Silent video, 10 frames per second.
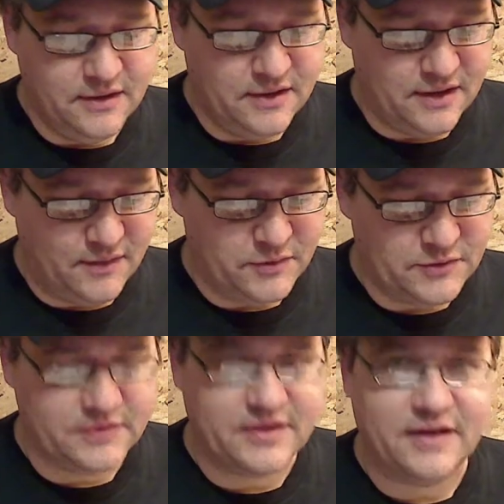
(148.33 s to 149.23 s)
which
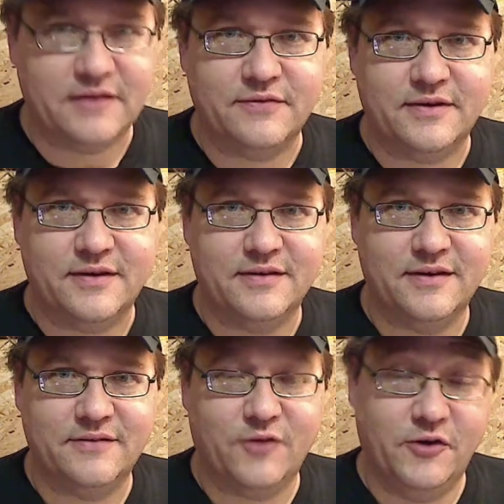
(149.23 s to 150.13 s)
was kind of
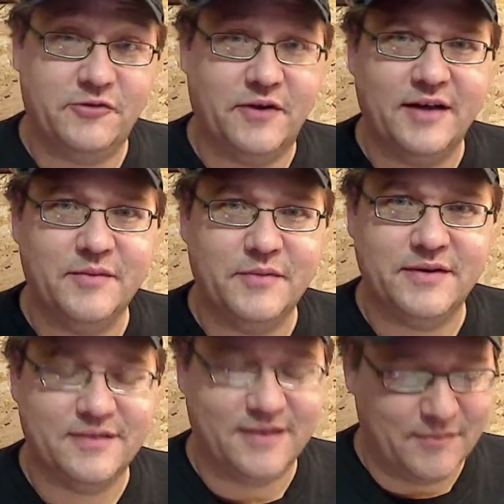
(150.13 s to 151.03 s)
frustrating, but
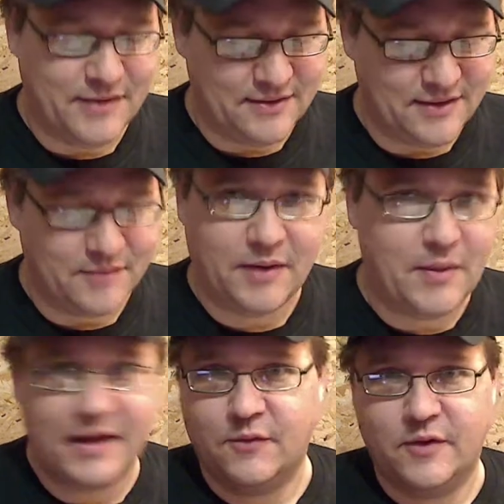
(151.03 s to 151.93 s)
not a bad thing. But I'm not
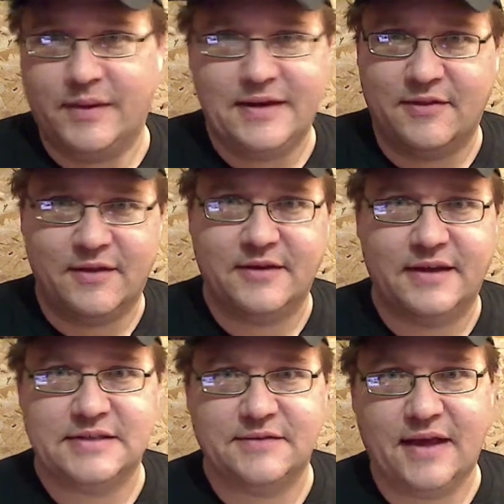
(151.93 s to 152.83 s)
getting rid of my Death Head
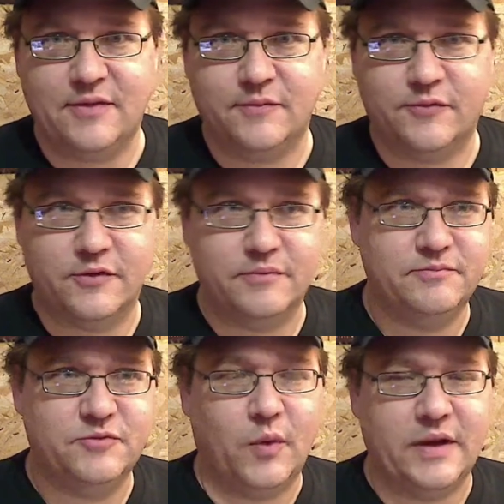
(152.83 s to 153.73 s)
dice. I've had them for
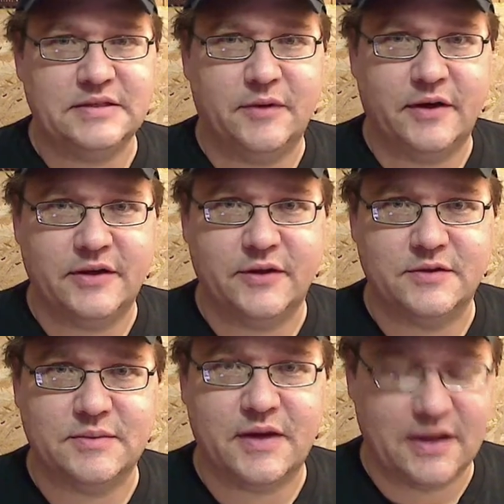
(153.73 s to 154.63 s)
20 some odd years.
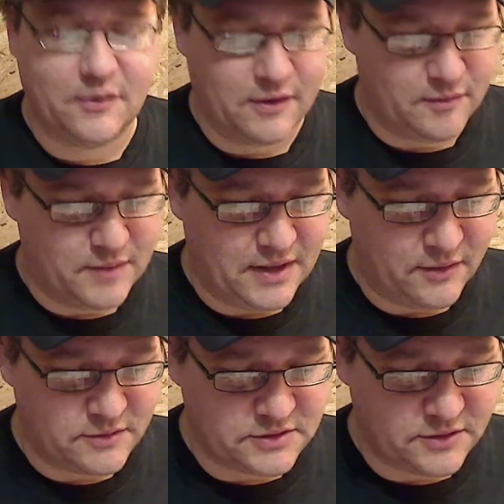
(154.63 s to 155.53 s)
I'm not getting rid of them now.
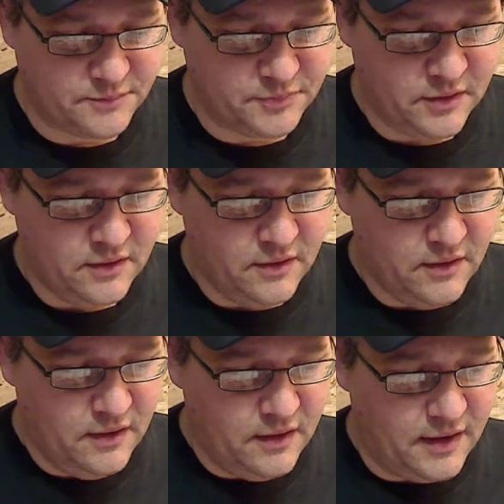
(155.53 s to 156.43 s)

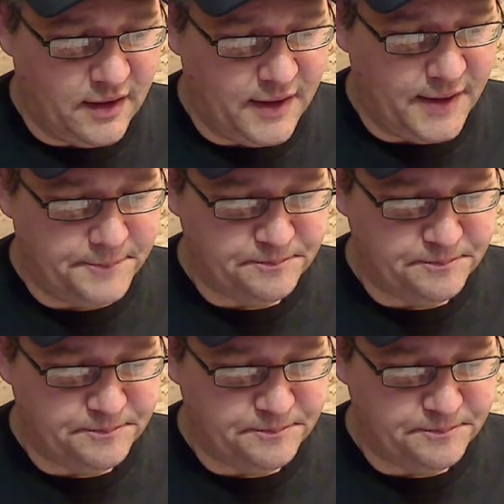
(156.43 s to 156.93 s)
So,